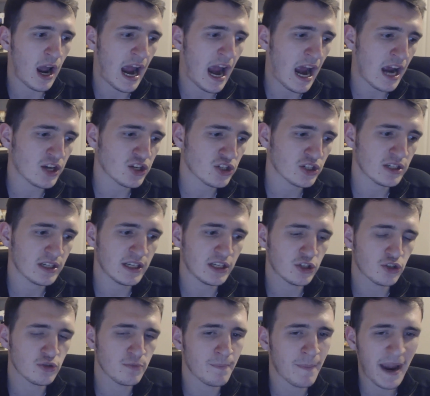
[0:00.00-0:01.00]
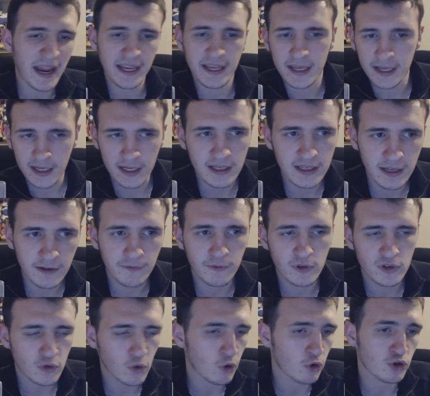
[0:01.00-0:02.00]
are actually making a
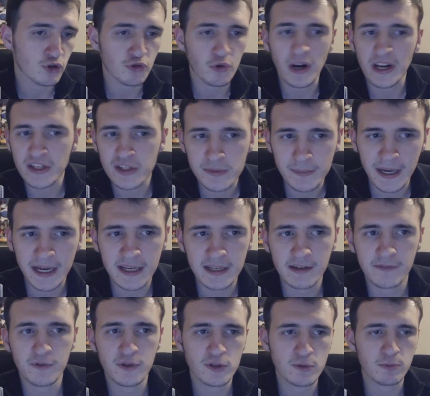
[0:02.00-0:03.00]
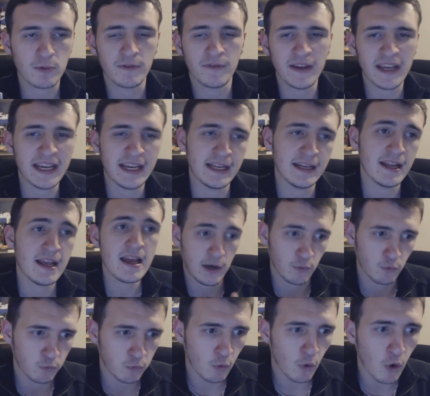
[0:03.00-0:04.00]
difference or trying to make a difference within a
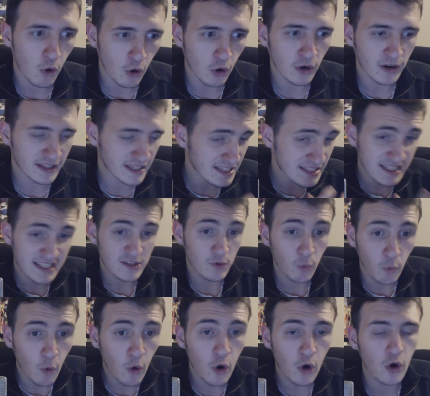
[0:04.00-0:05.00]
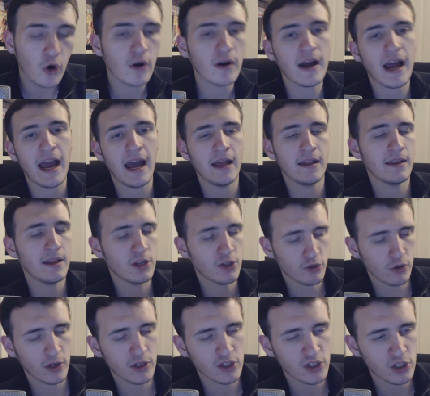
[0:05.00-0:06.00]
war. This is a war, and they're
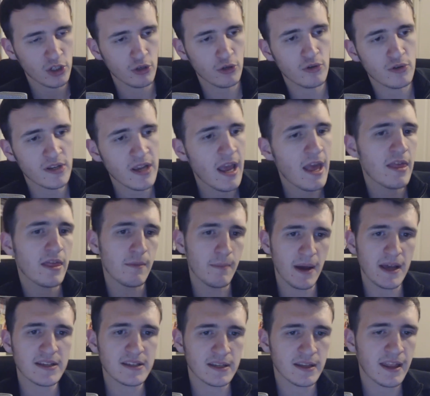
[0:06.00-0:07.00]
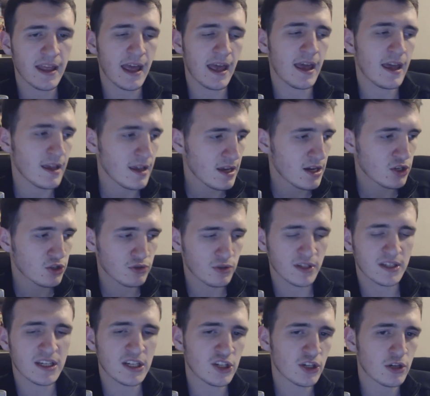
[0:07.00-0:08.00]
trying to use the best of their
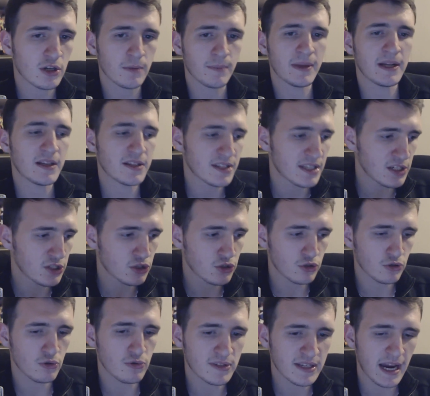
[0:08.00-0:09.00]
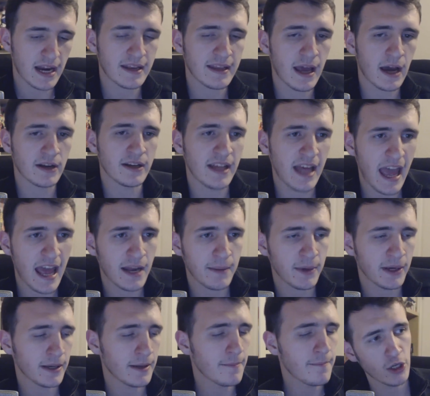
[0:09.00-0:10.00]
strategical abilities to take down an
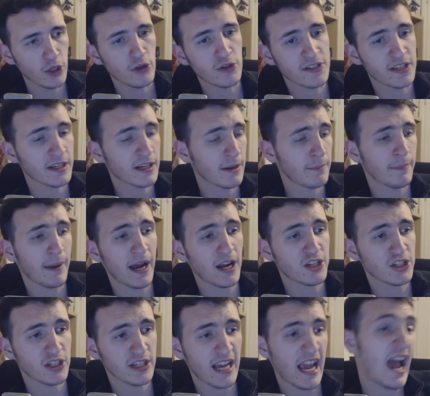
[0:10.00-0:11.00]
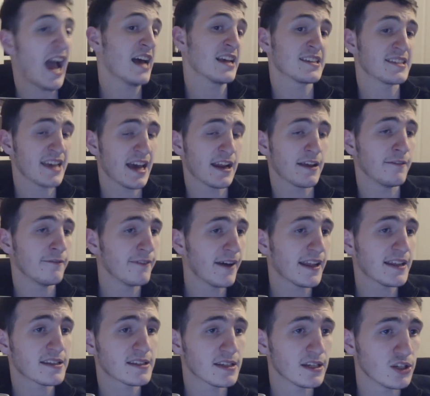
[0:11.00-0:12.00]
enemy, and using Kenpachi as that
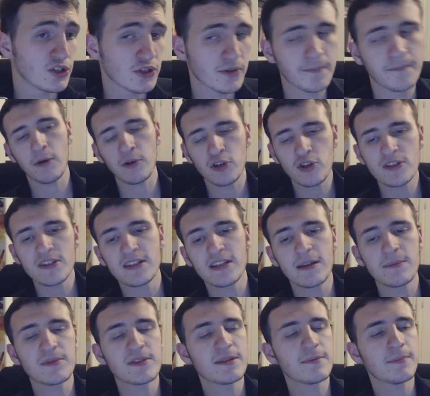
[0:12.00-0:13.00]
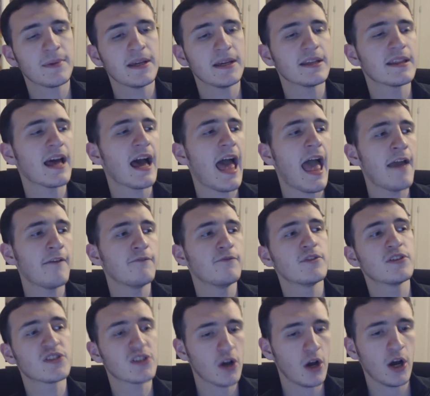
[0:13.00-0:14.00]
advantage. Now, it does seem to be that
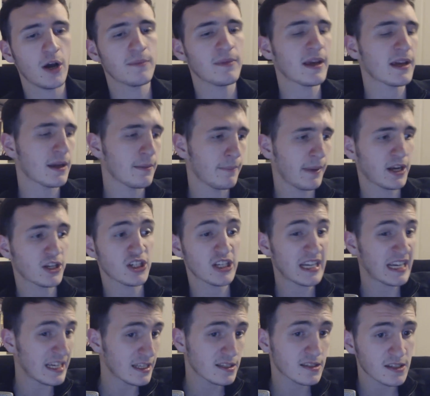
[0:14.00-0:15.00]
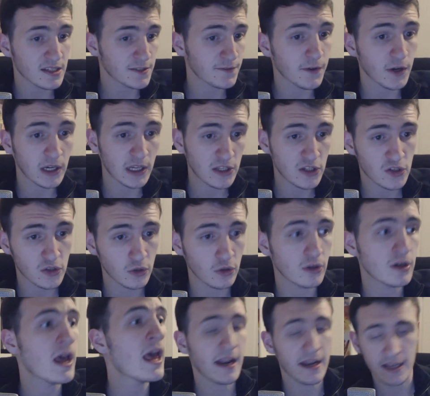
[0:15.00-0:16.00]
every time that Kenpachi hits this fucking
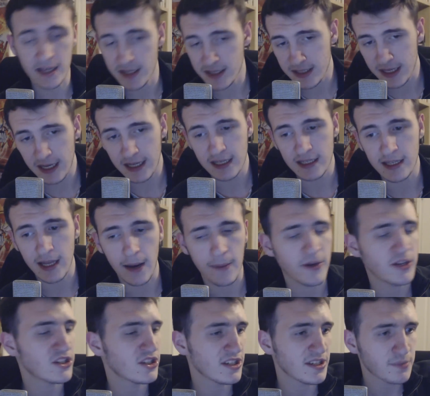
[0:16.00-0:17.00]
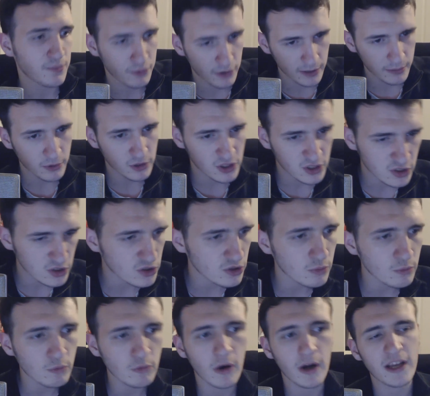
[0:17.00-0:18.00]
sword that he is taking damage is pretty much
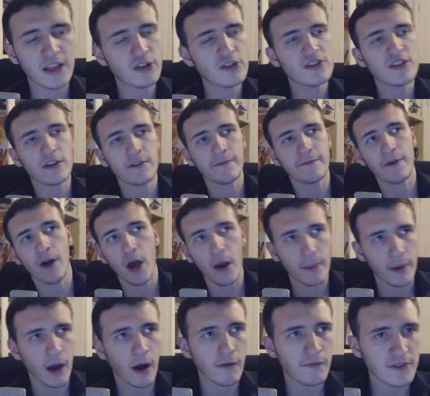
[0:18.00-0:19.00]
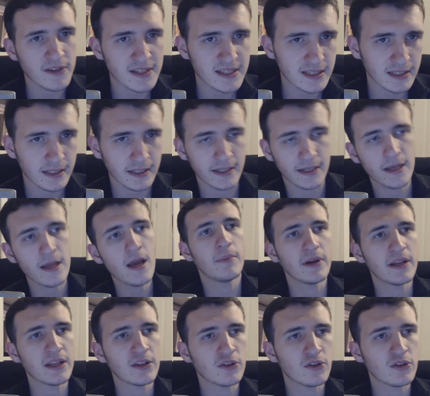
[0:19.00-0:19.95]
somewhat, it doesn't confirm it obviously, but